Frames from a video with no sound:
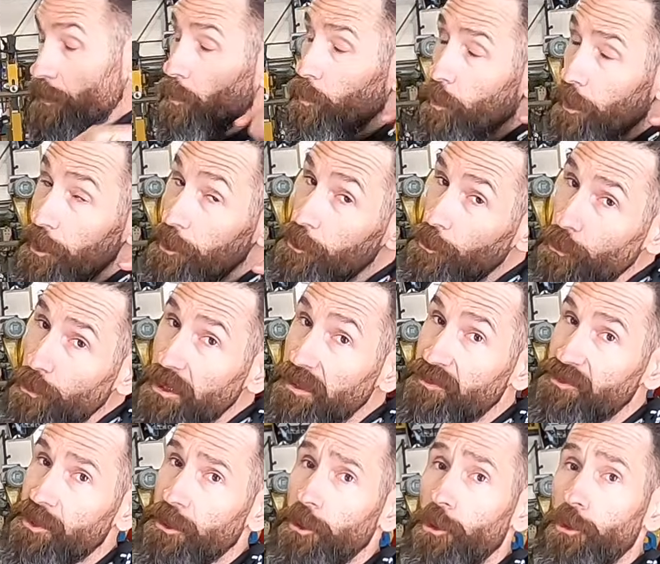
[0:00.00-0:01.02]
Where you
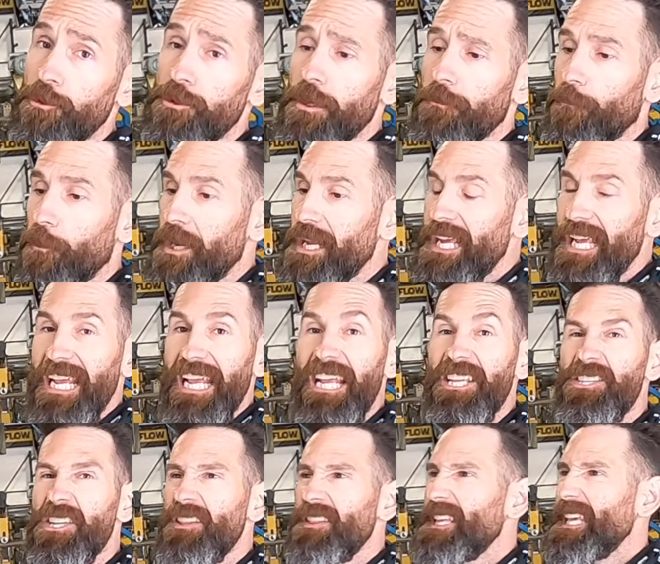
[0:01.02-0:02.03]
live is a little different.
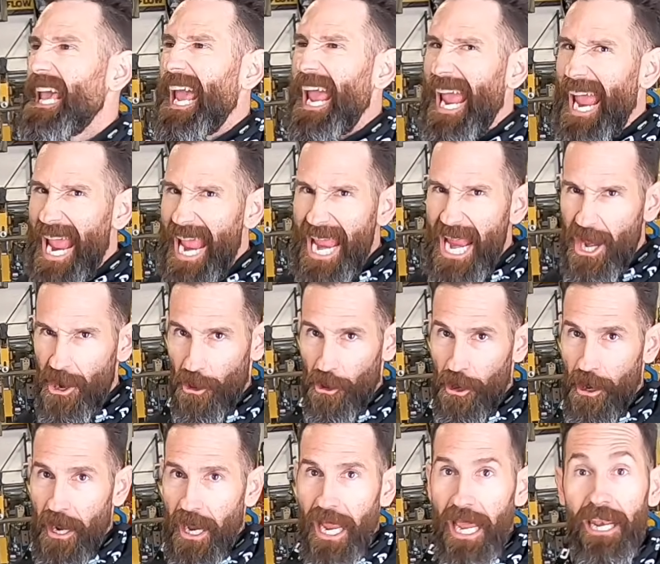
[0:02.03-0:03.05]
It's in the air,
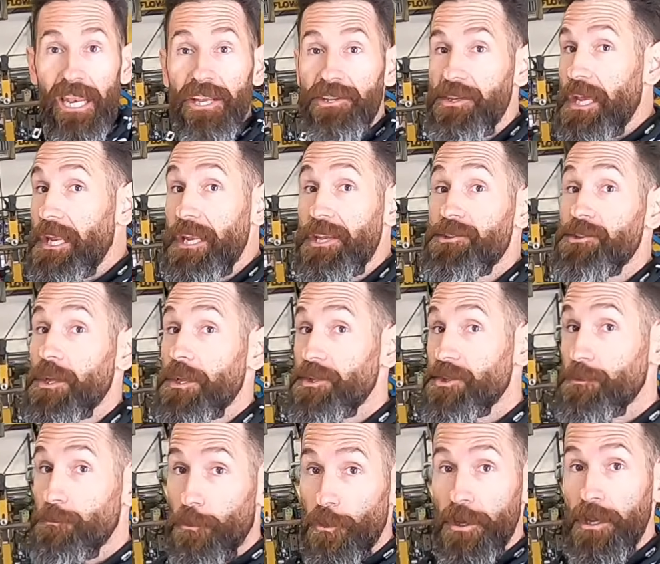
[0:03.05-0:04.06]
and it's
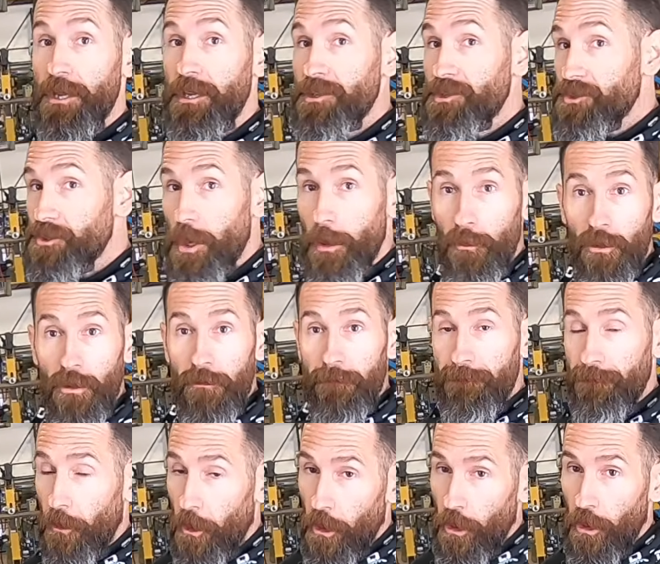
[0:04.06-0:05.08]
spring, summer,
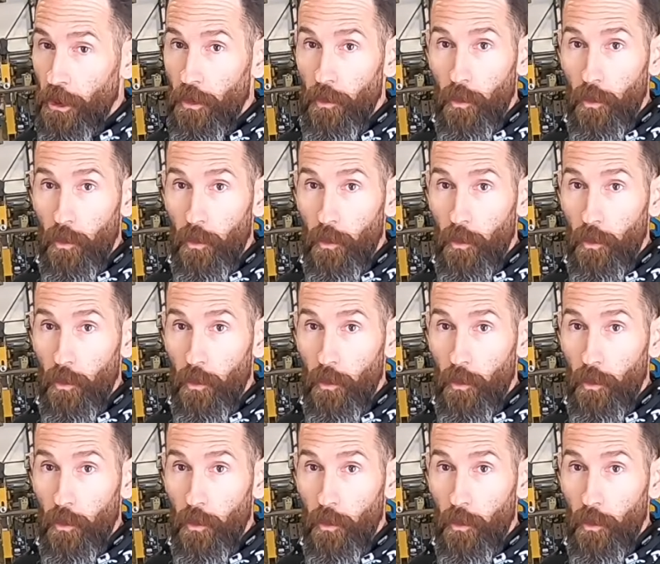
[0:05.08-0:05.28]
fall,